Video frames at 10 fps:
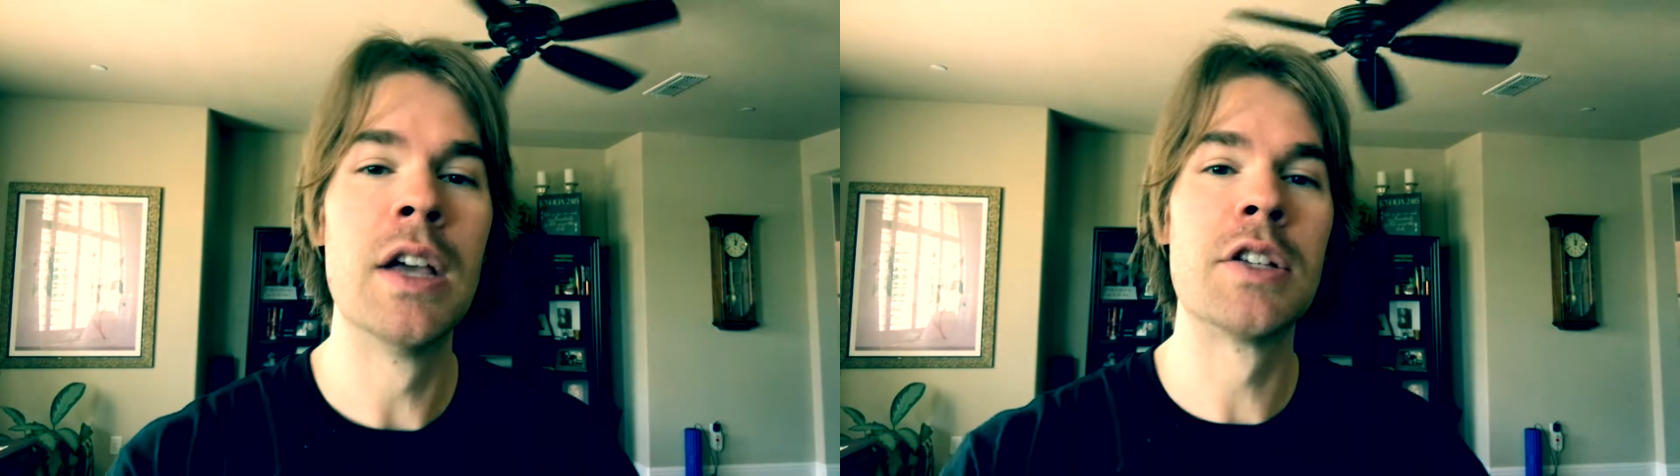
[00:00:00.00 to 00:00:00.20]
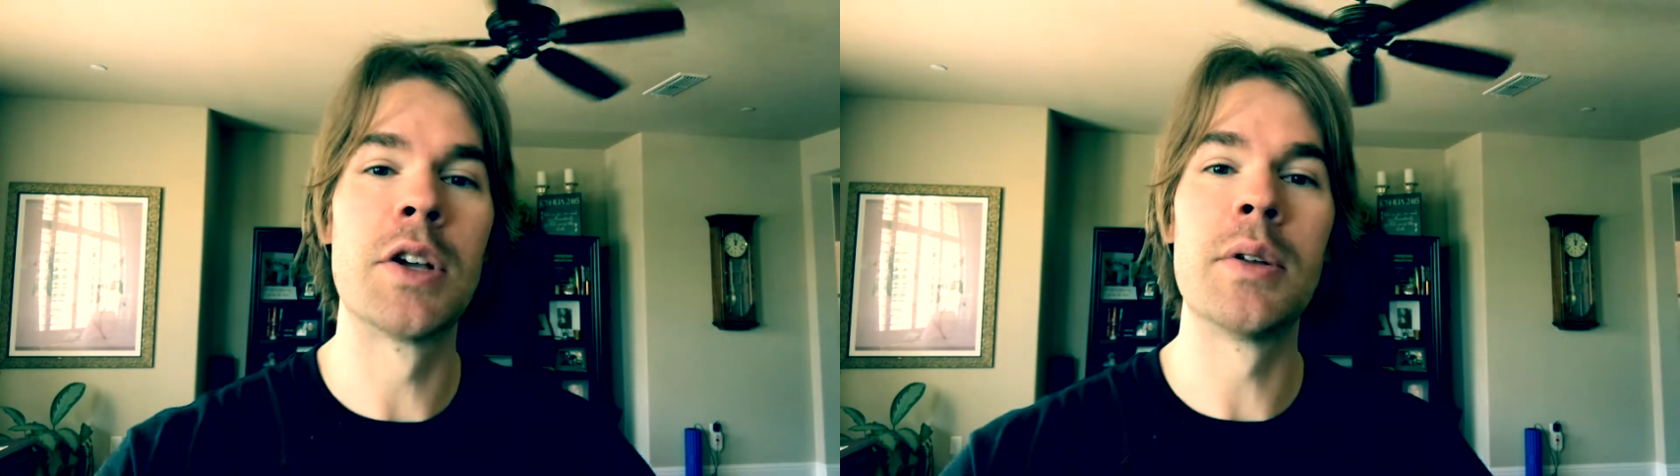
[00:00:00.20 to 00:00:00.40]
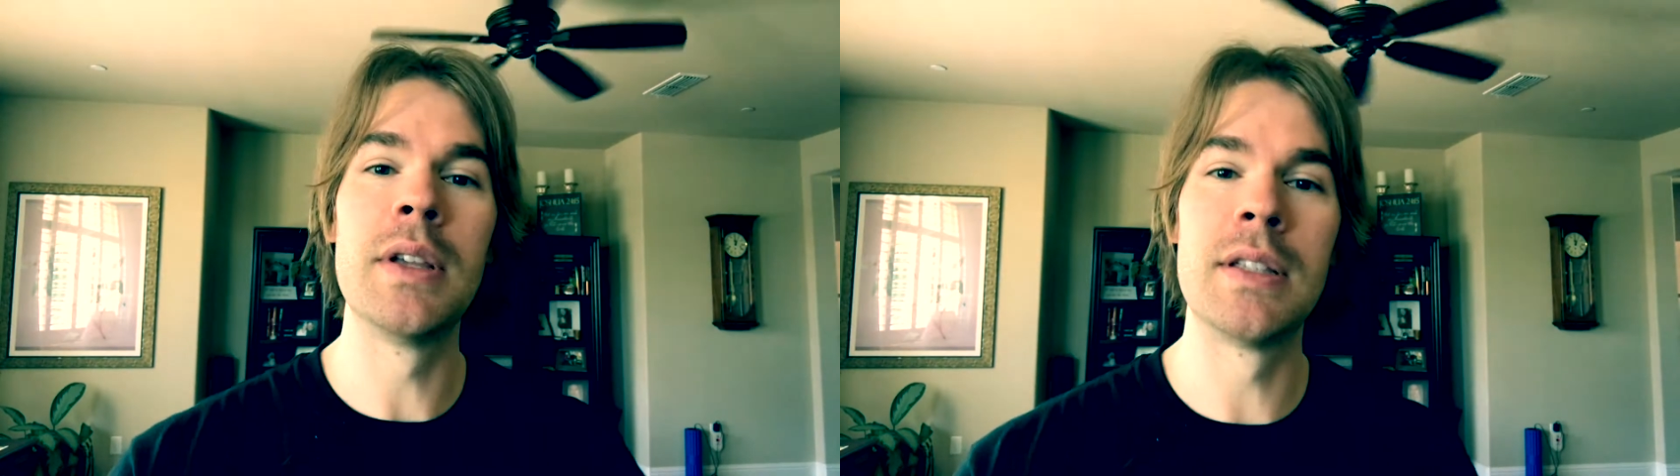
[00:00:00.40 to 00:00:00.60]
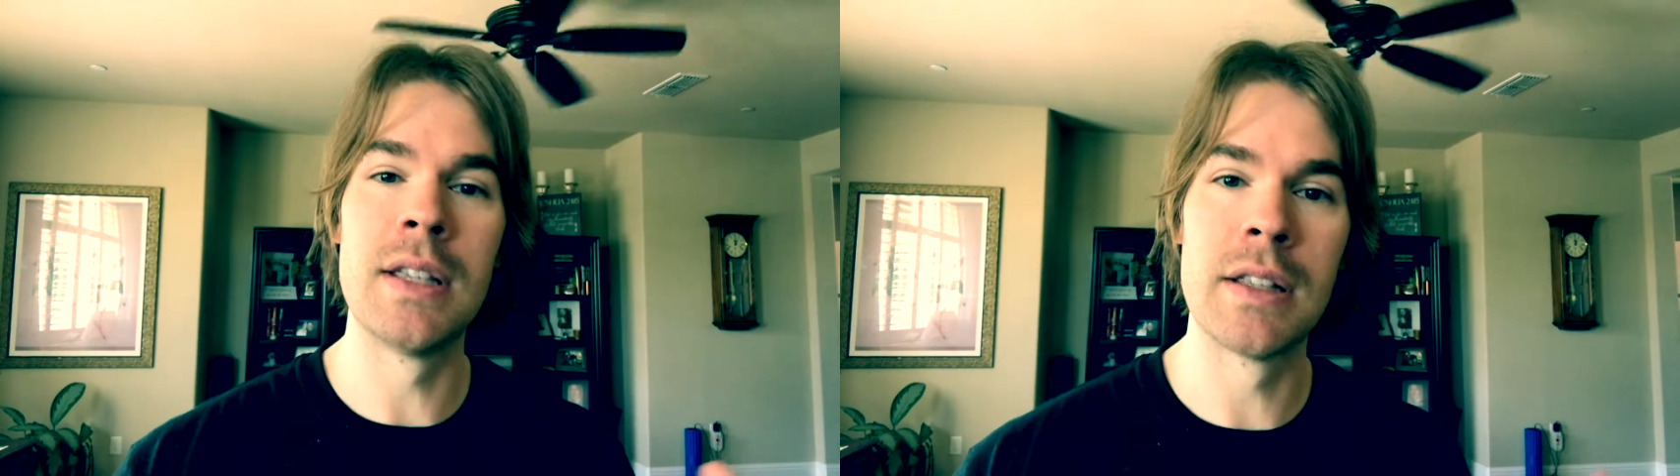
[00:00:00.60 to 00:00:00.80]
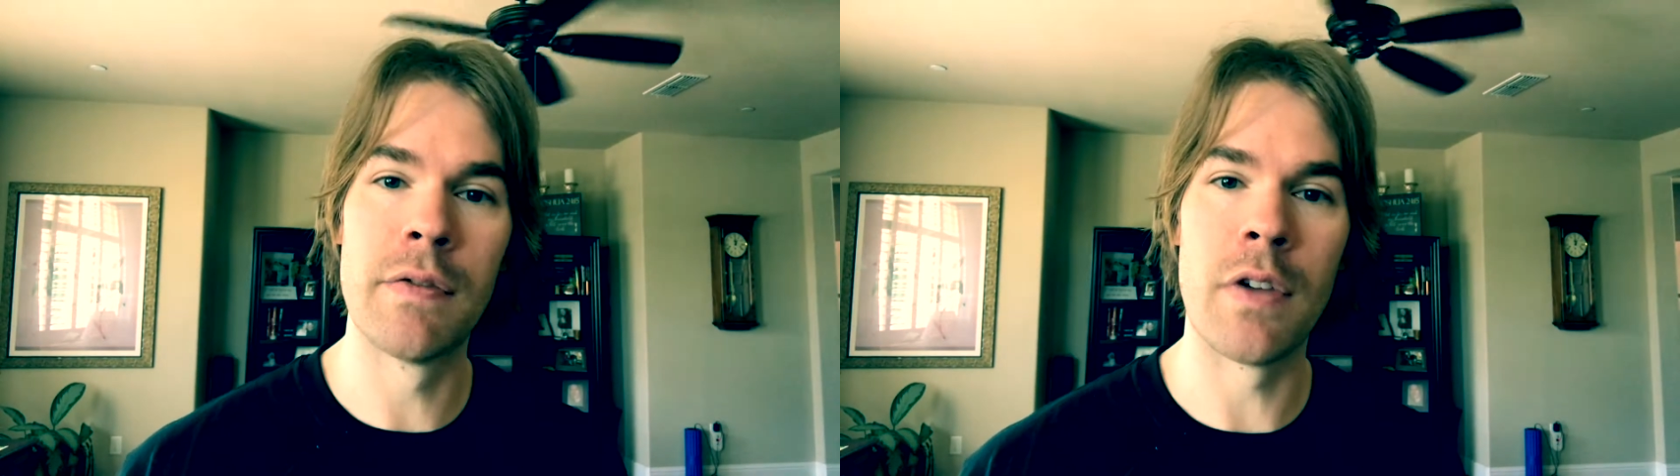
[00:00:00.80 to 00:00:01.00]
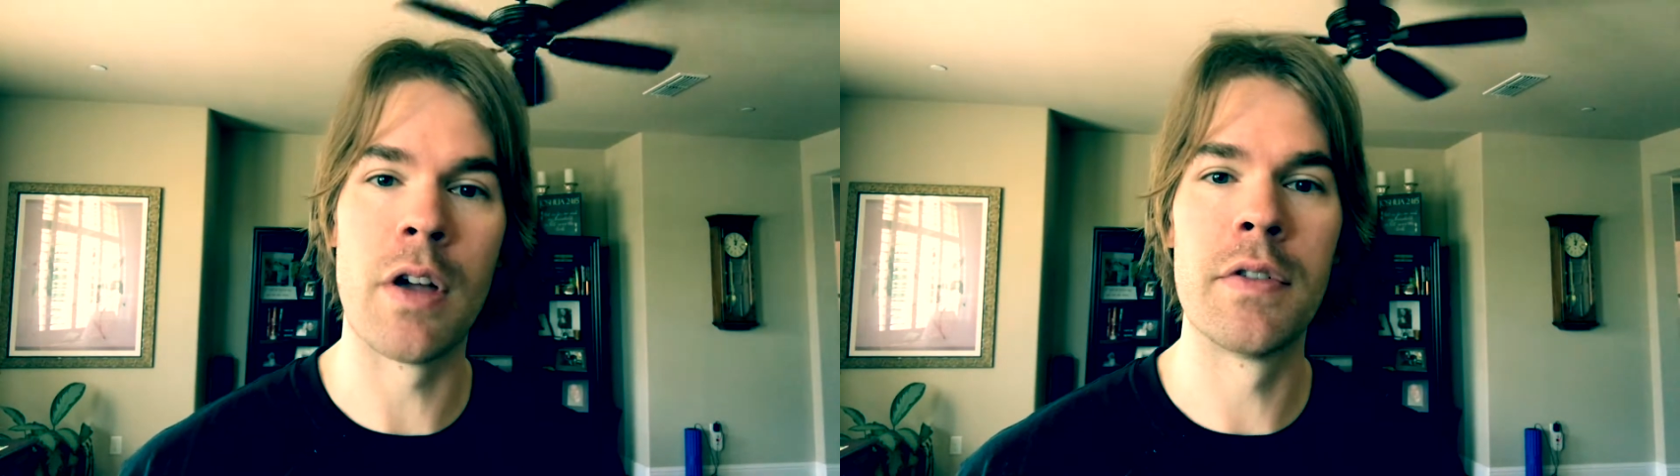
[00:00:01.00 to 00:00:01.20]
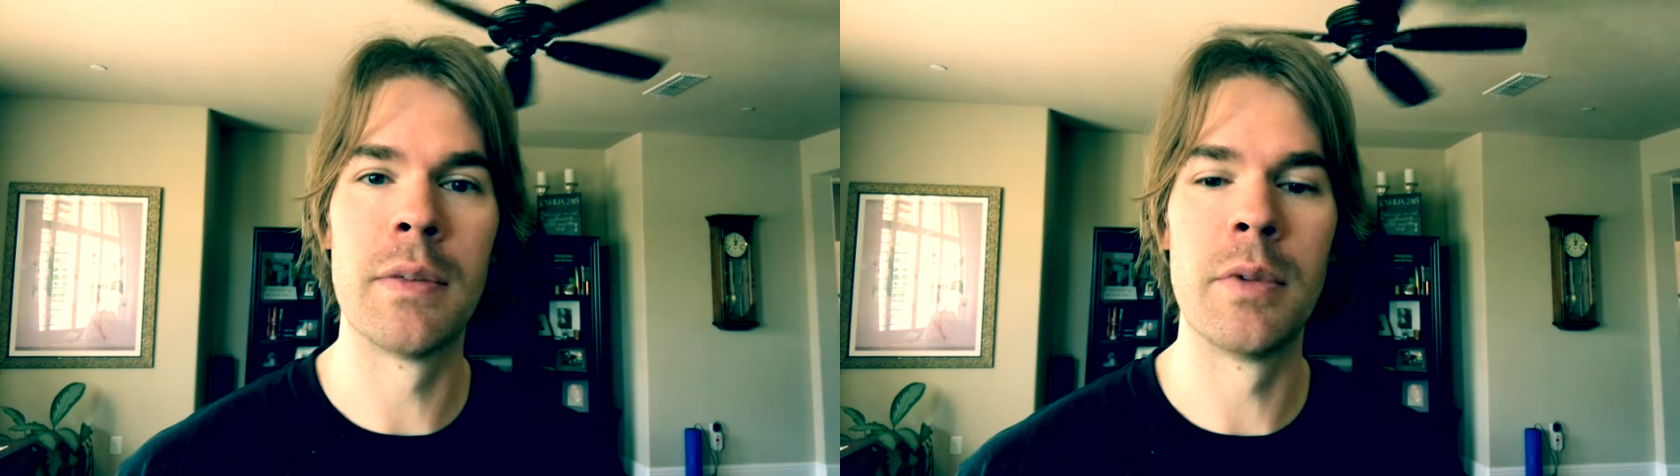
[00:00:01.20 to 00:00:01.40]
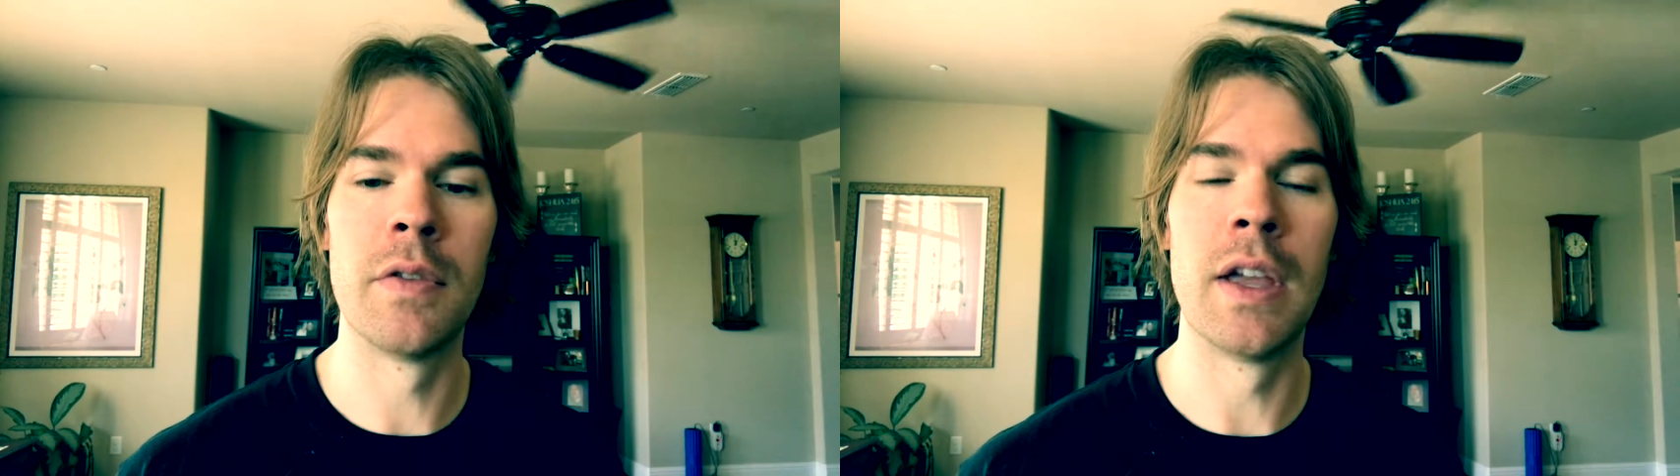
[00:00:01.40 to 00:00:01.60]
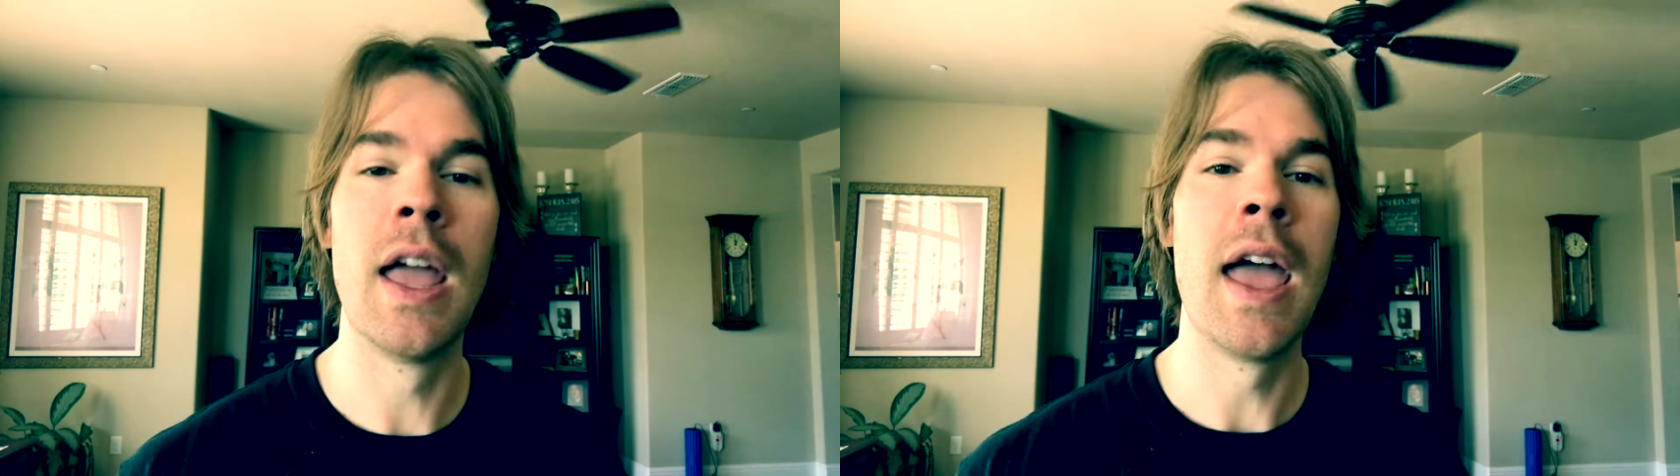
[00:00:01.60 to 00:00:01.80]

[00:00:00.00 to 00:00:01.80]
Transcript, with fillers: so at least he's involved in the movie.